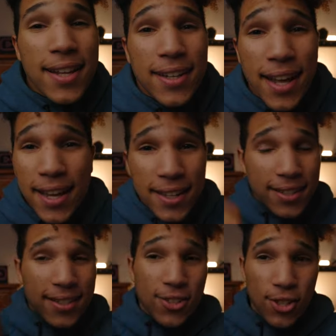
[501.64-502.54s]
of the day,
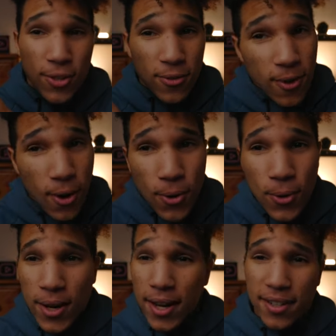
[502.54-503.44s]
this is just a
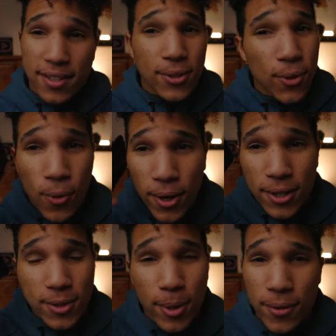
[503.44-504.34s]
phone and it still
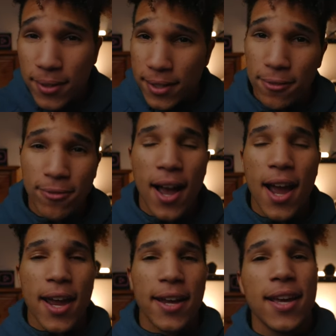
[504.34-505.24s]
works perfectly
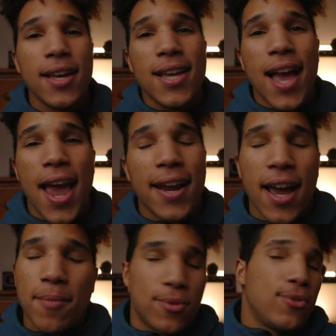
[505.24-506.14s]
fine. And
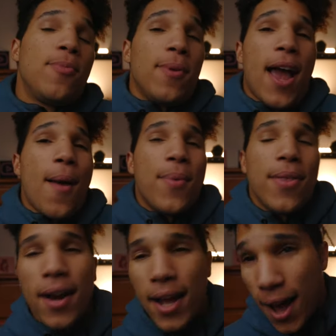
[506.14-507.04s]
I'm super happy
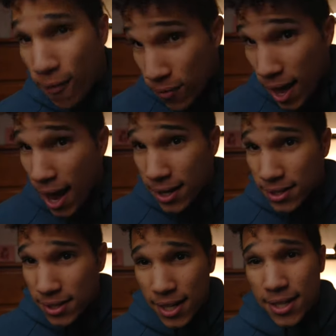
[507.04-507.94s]
that I have
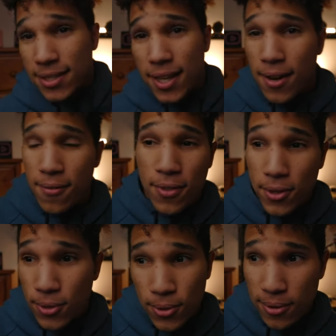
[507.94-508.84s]
that instead of
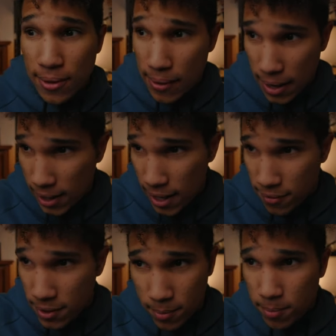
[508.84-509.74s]
the new
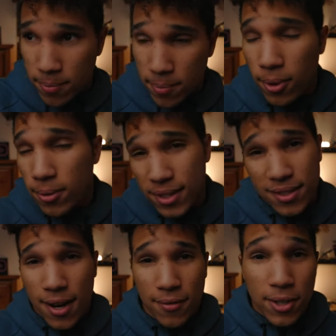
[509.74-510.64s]
11, well,
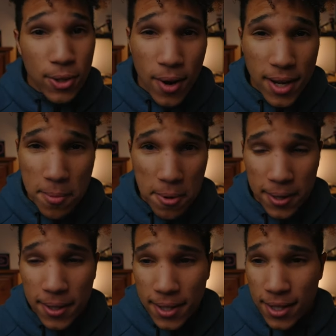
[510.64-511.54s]
it's not even new anymore,